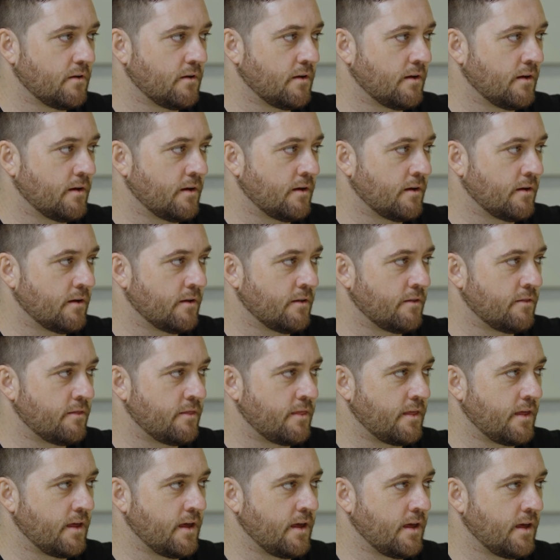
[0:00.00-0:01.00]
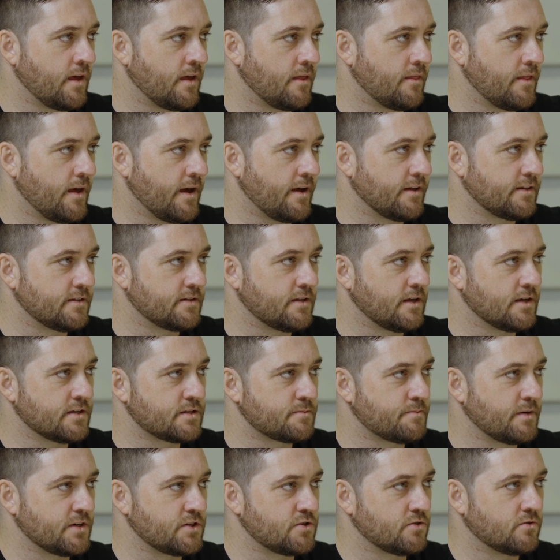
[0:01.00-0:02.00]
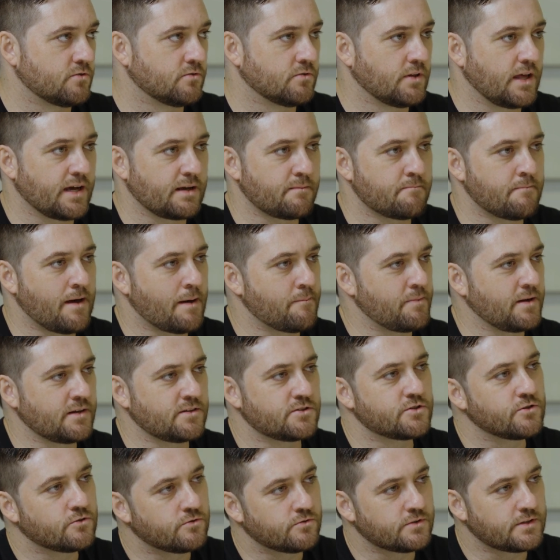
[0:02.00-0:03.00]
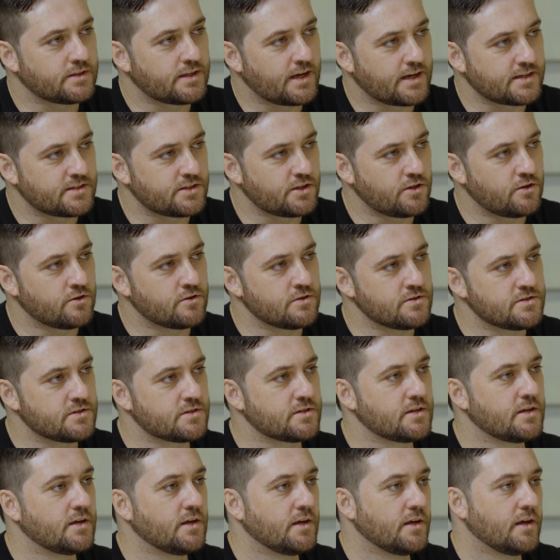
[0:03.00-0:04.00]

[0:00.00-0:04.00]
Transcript: they had a special mapping tool that they had to use.